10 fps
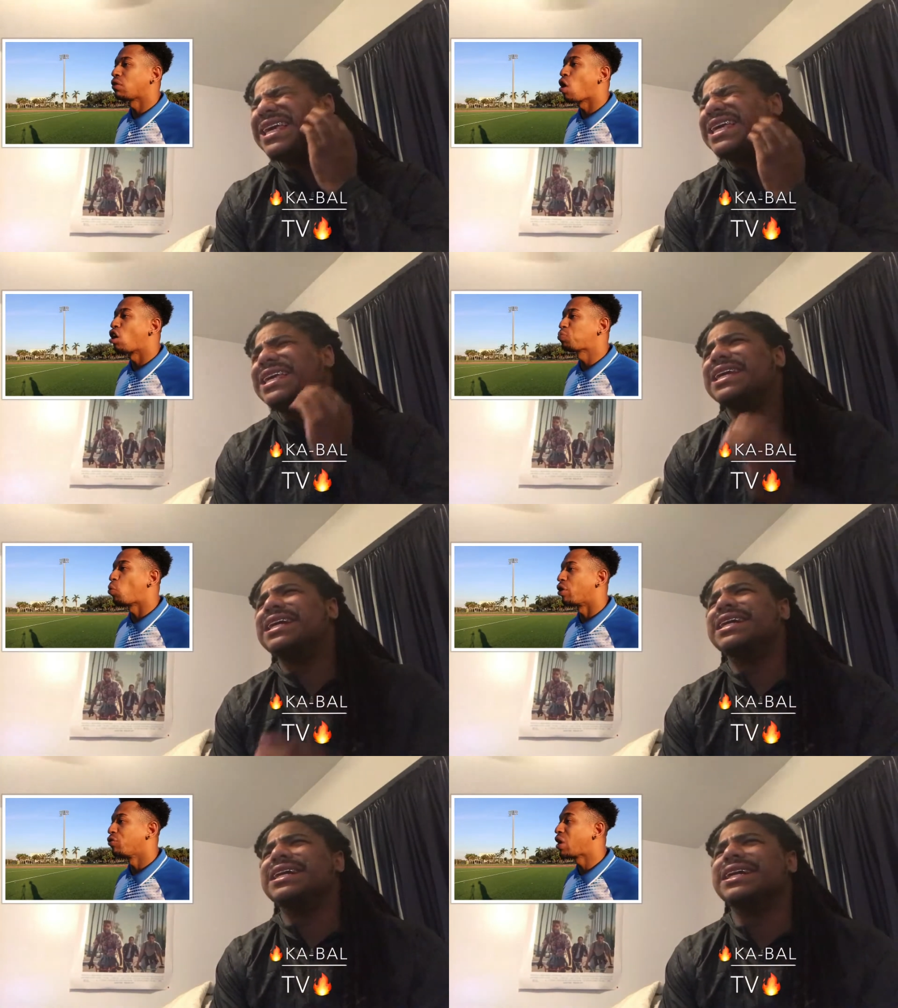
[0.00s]
Speaker 1: the wrong
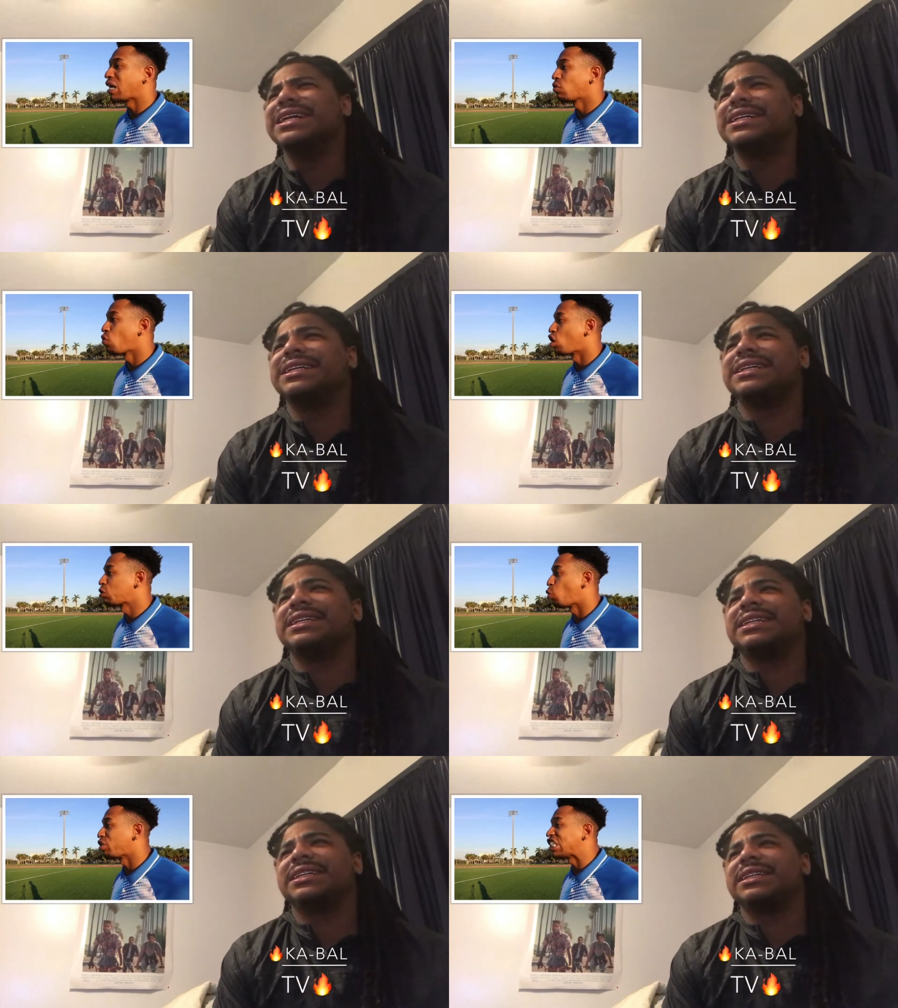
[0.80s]
sport. Uh, you got the
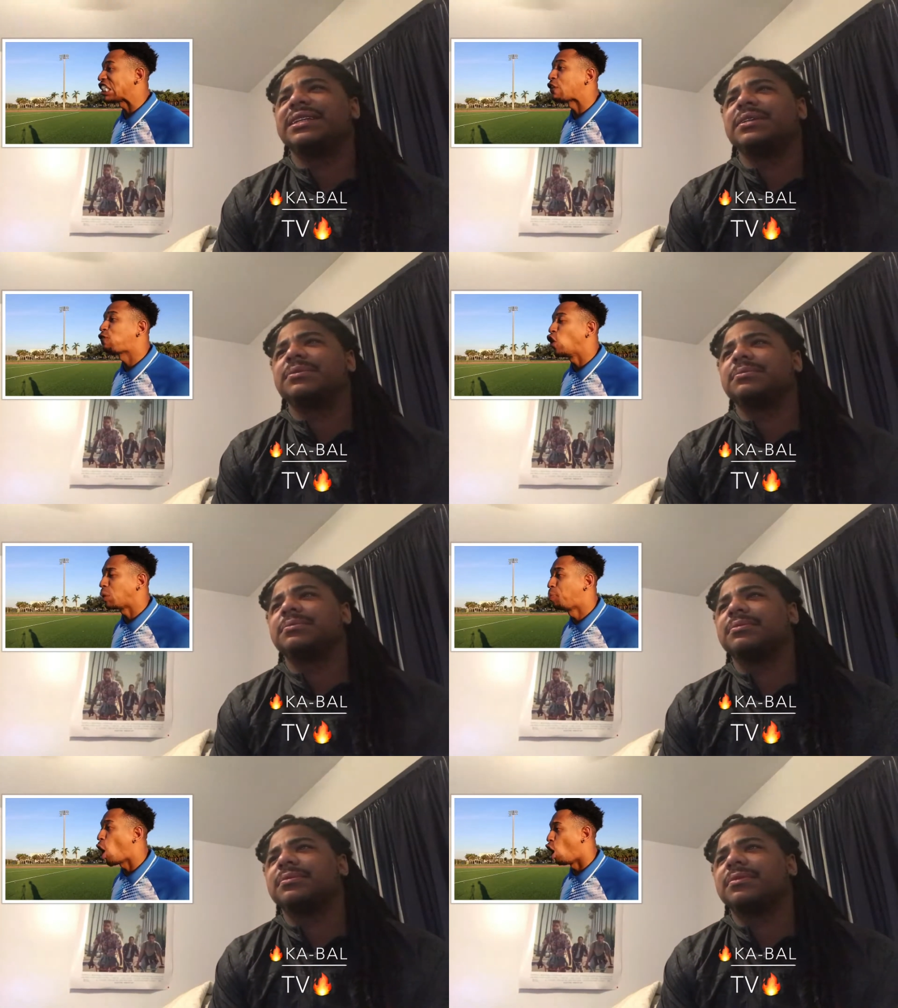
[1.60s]
wrong sport. This is
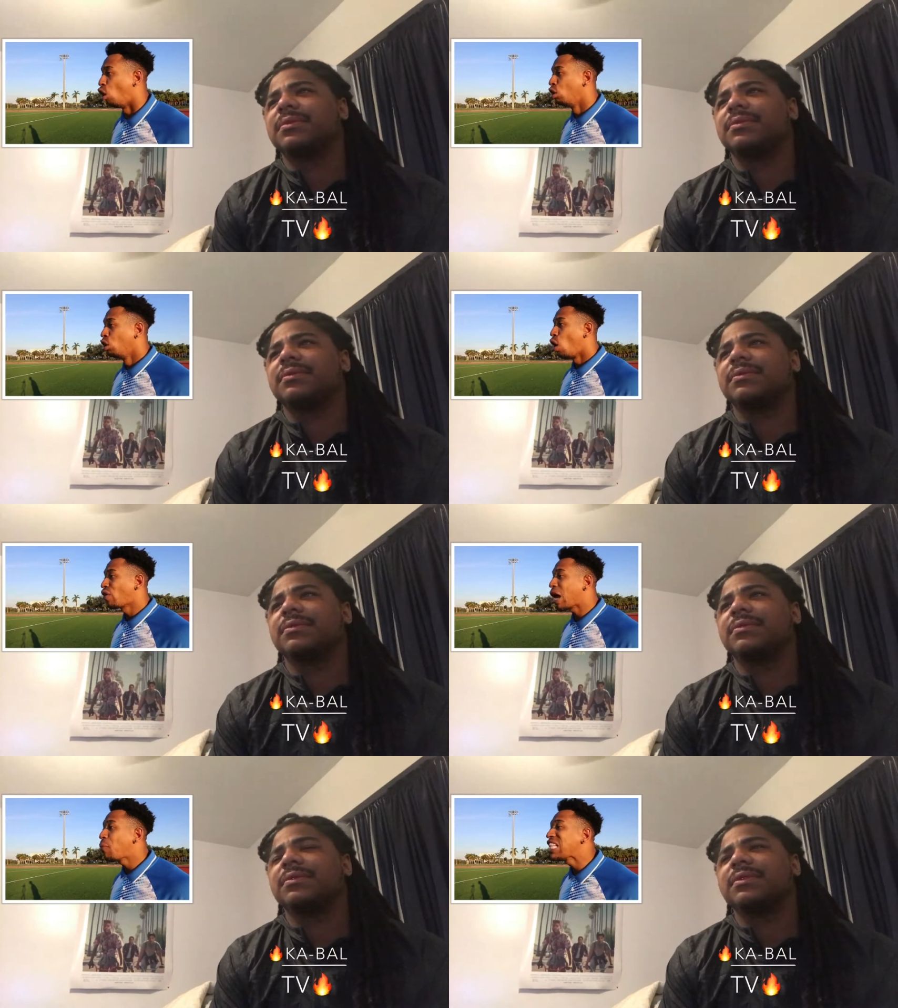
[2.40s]
football.
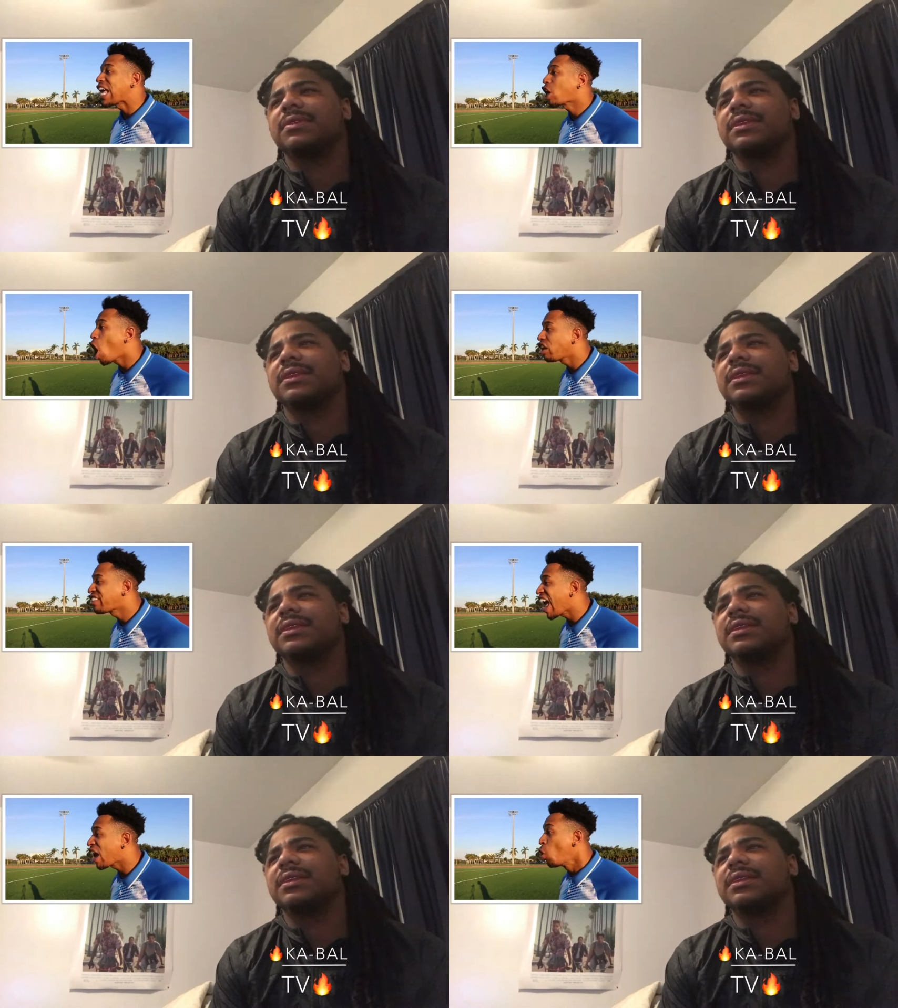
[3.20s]
Okay, we like
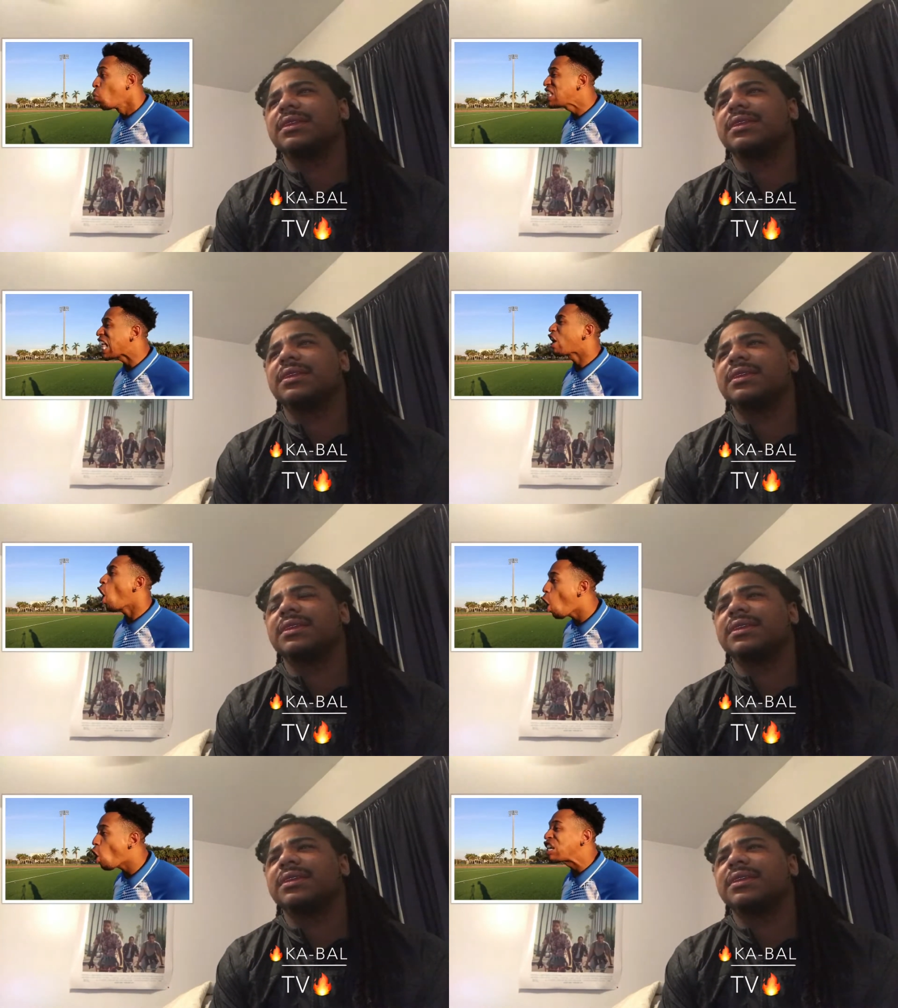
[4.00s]
contact. We like
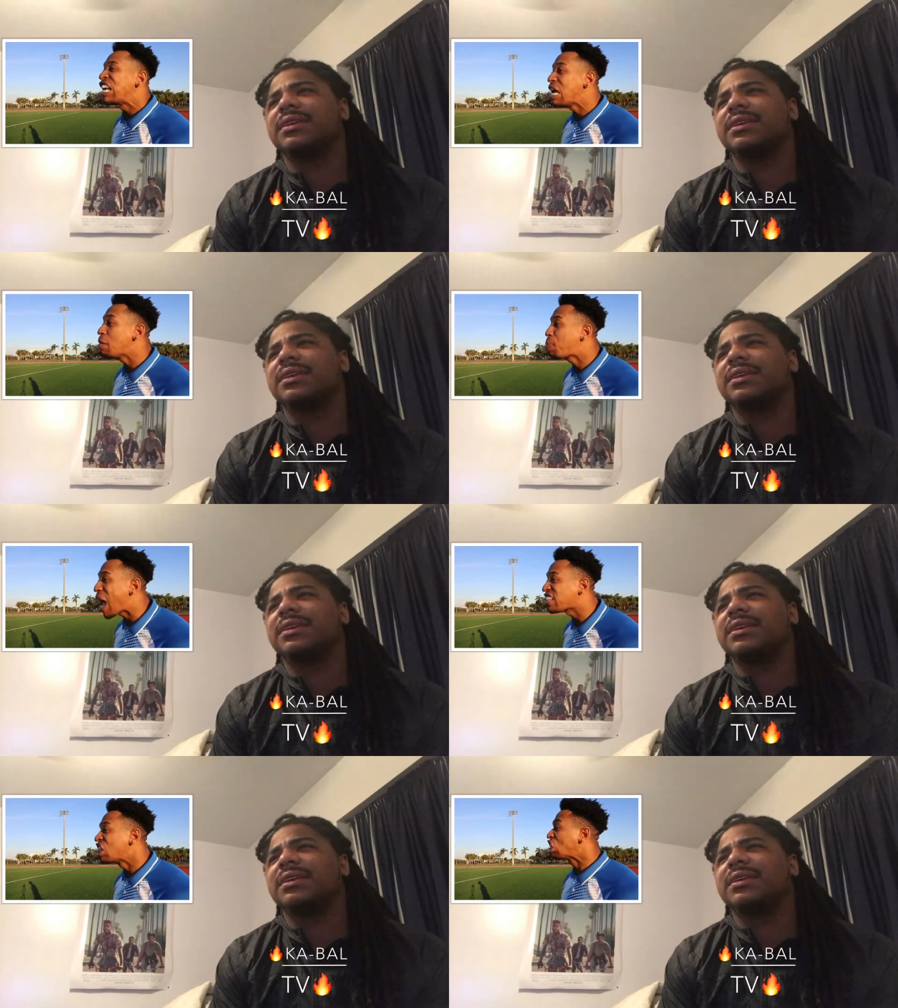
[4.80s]
hard
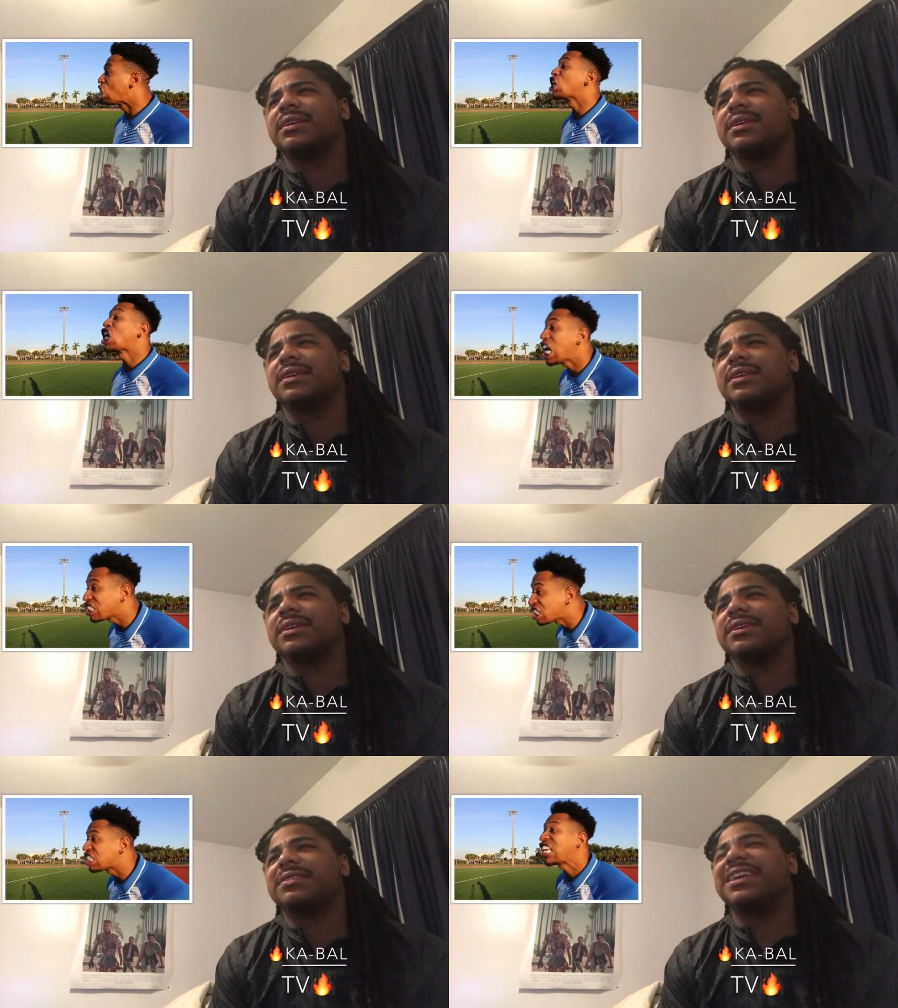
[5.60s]
impacts,
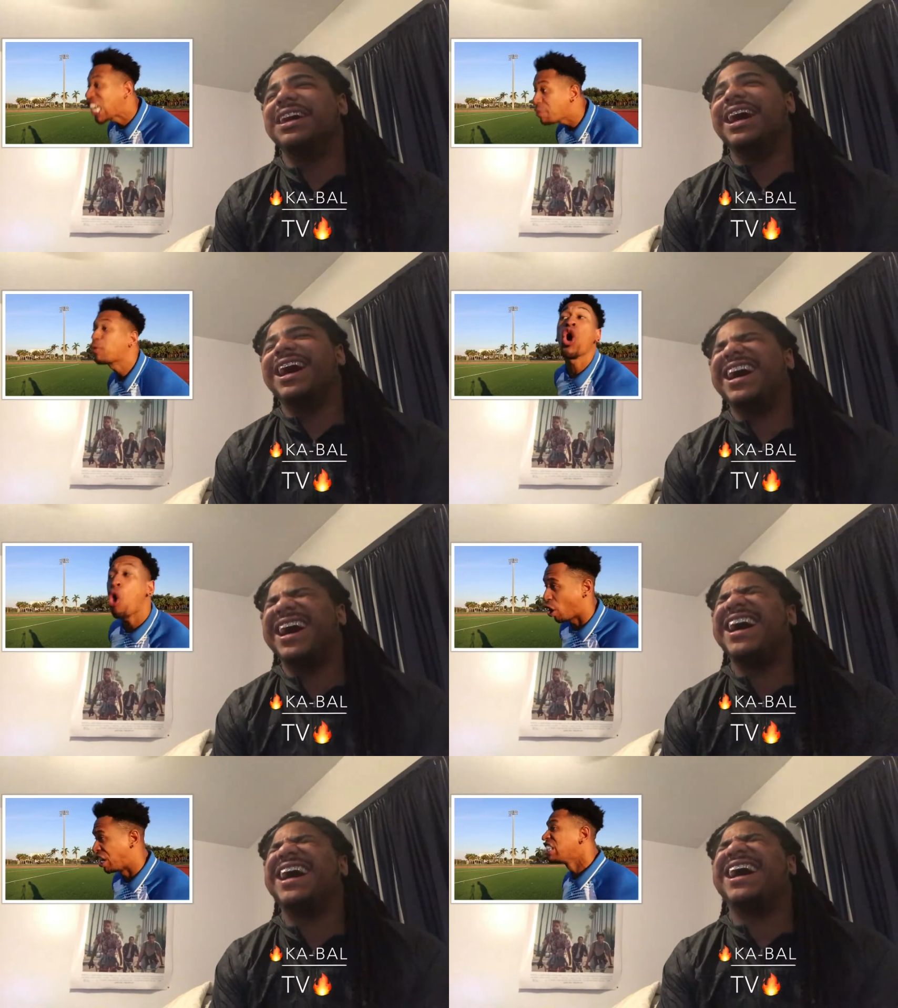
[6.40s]
concussions, and keep
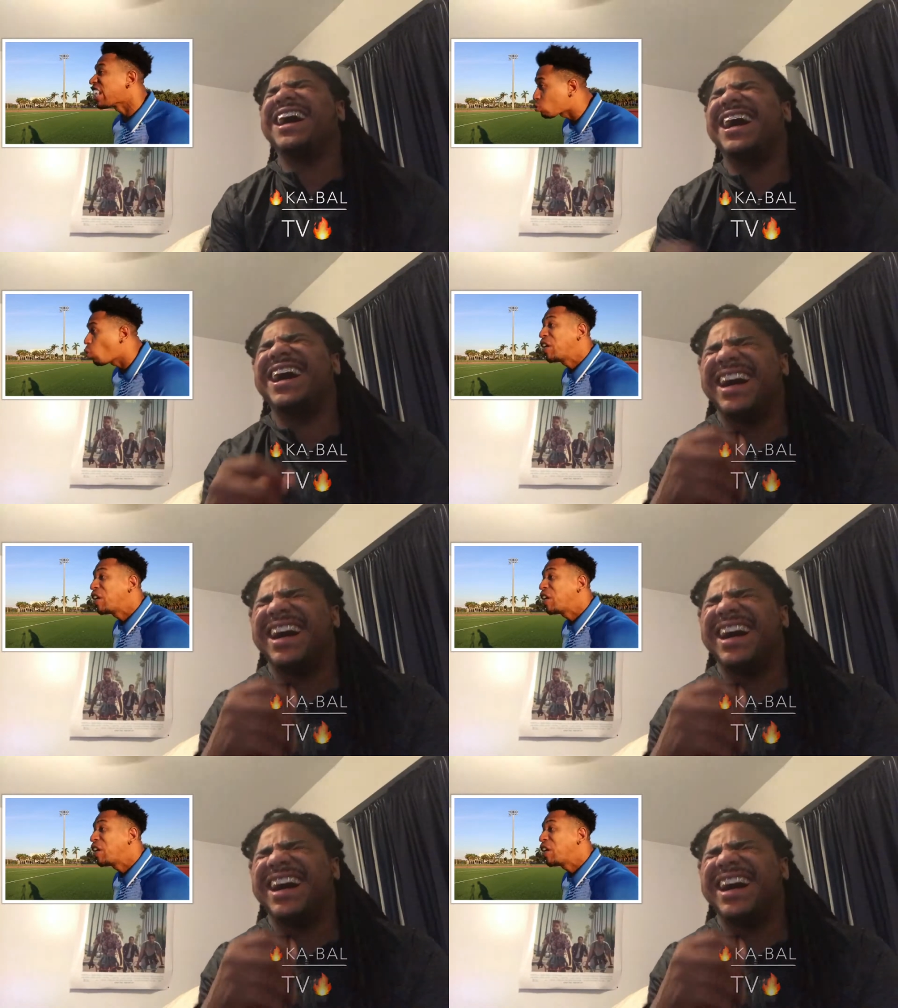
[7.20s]
going. That's what